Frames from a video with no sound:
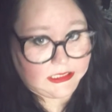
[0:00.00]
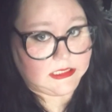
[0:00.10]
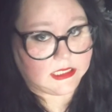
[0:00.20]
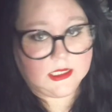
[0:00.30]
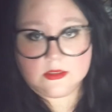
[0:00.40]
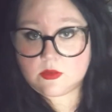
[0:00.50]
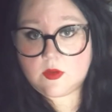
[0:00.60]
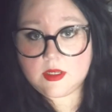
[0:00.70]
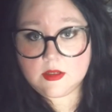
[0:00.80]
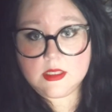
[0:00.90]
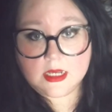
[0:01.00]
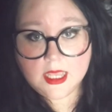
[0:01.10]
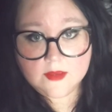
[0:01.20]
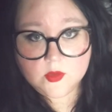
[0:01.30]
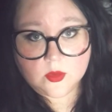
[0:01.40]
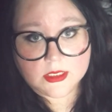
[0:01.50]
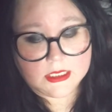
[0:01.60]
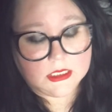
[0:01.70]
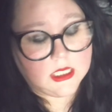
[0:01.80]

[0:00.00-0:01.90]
tiny little area that I have to work in.